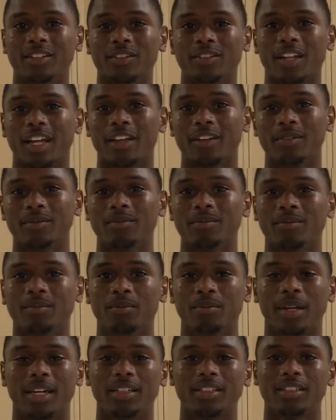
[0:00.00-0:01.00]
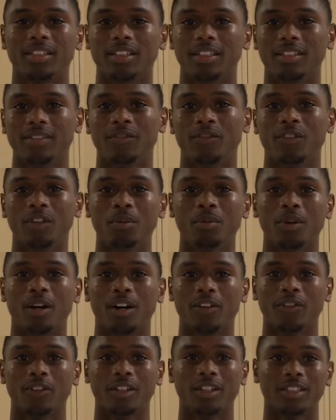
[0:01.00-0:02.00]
was like basically football for